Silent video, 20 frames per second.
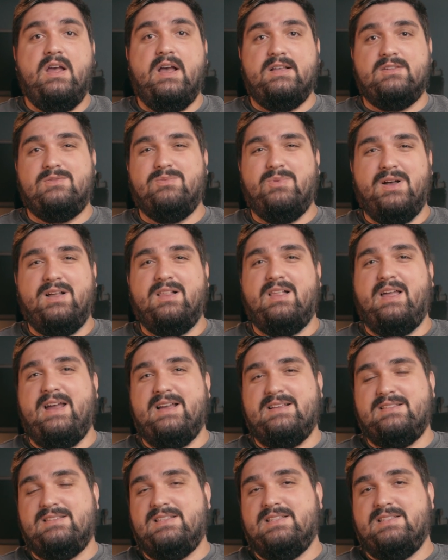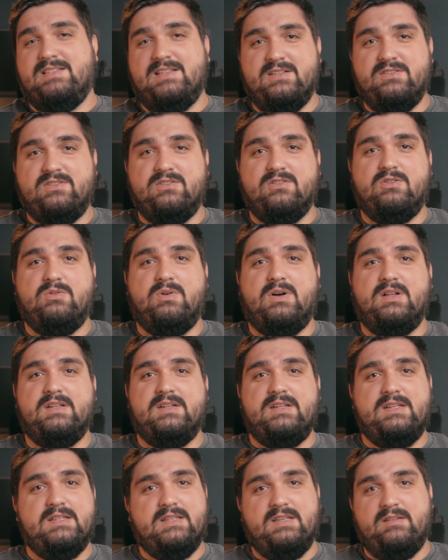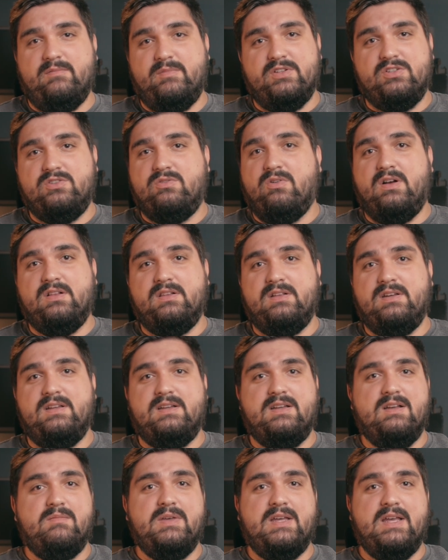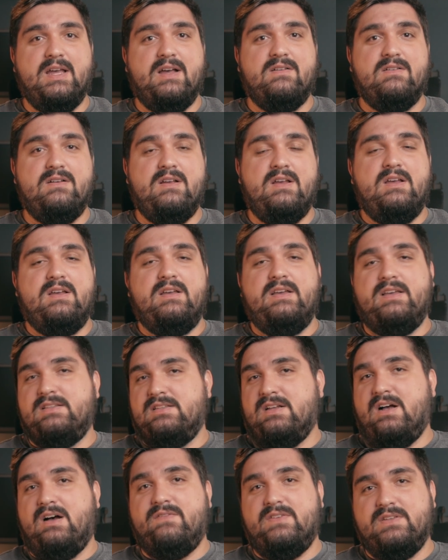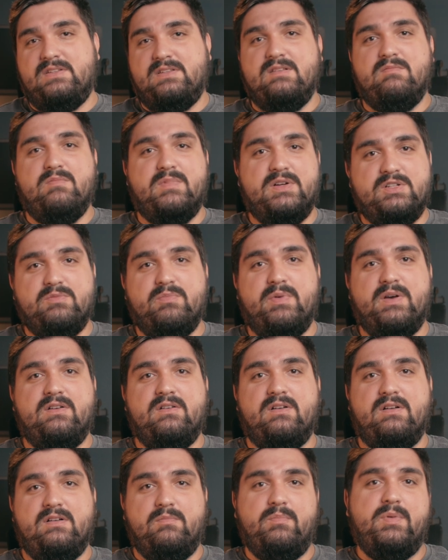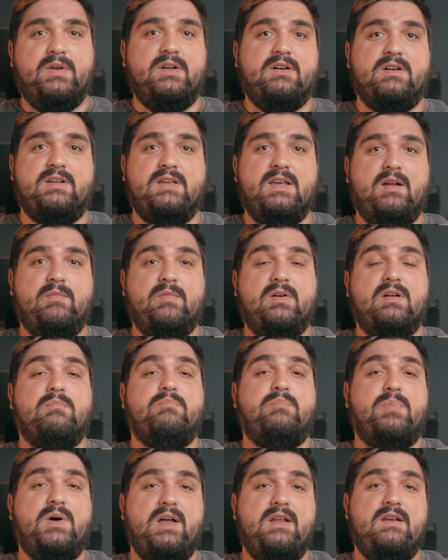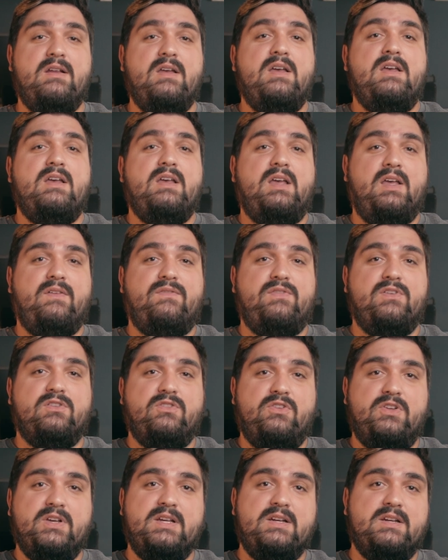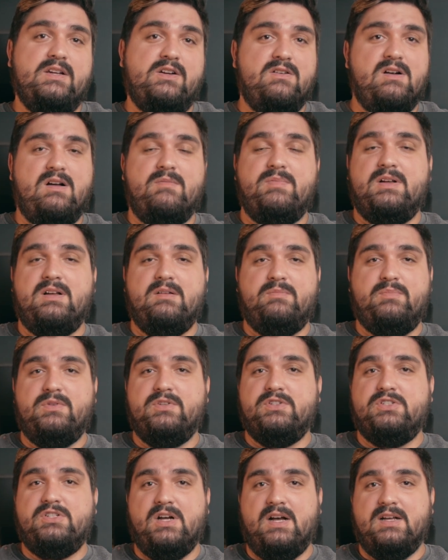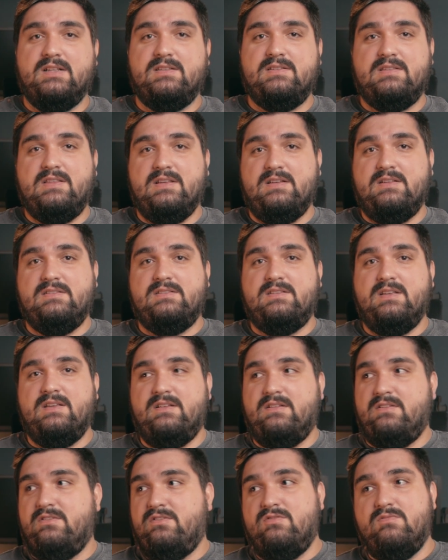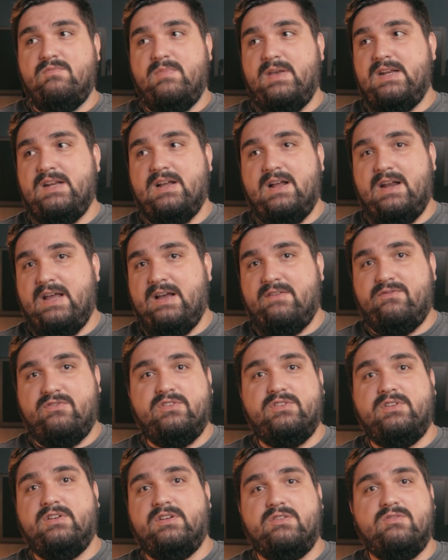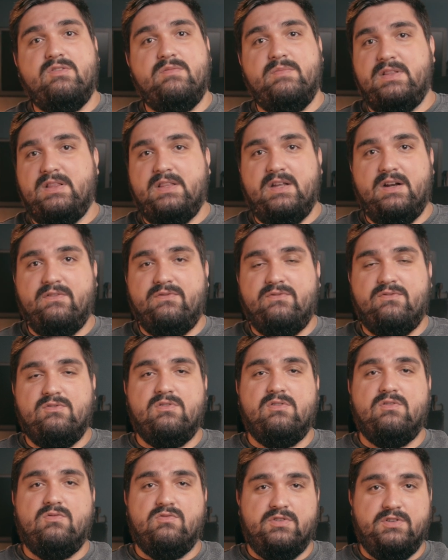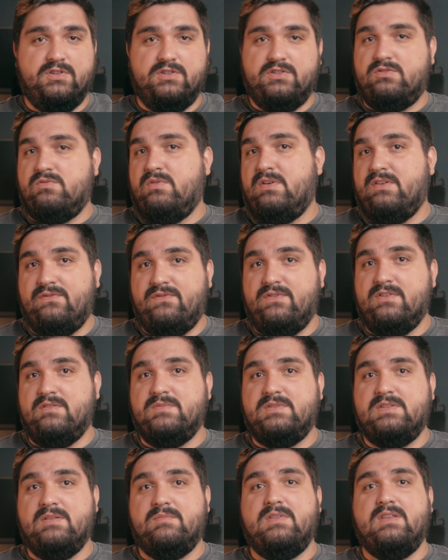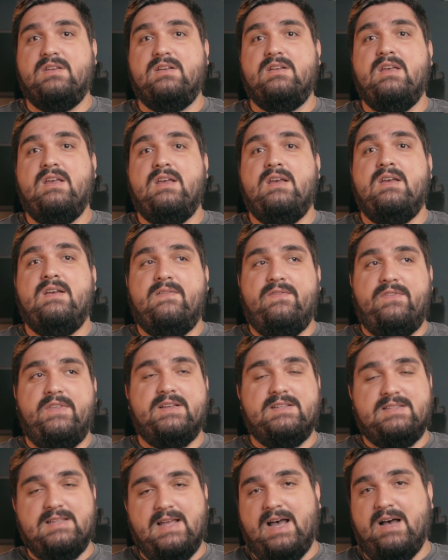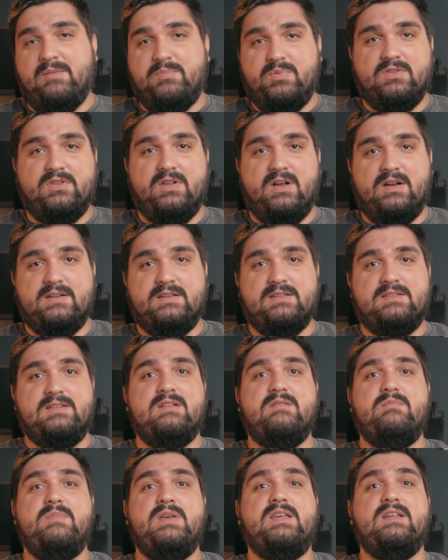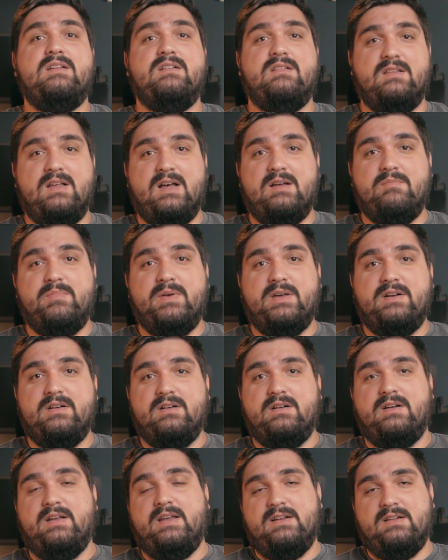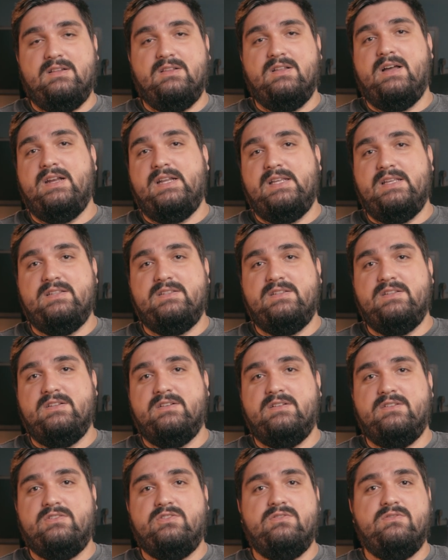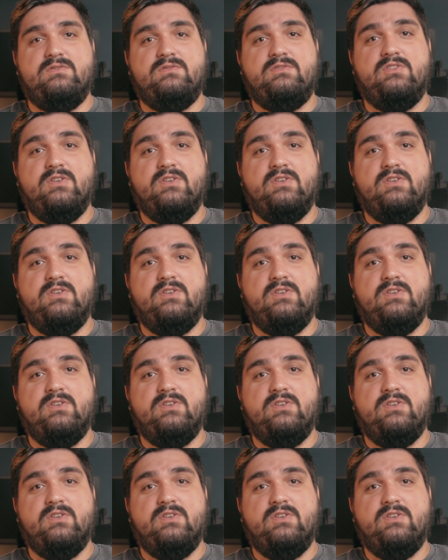as well as the sensor quality and the image quality coming out is obviously much better on a bigger camera. But if you're looking to grab a couple of shots, things that you may not have all your equipment there for, or you just want to film something, this Apple Log is going to make it a lot better and a lot easier to